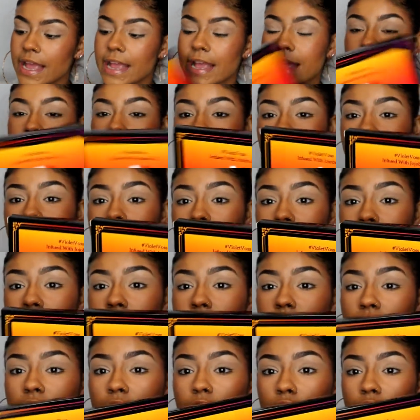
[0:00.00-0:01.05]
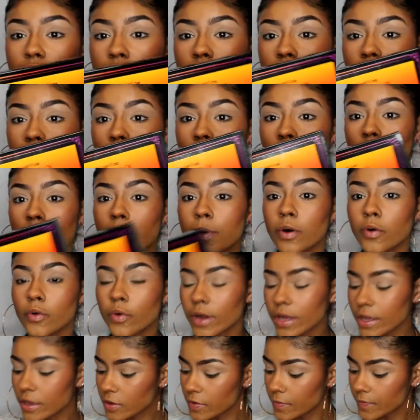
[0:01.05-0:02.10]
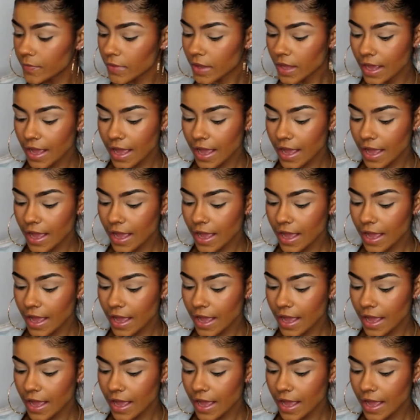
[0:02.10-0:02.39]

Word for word: it is infused with jojoba oil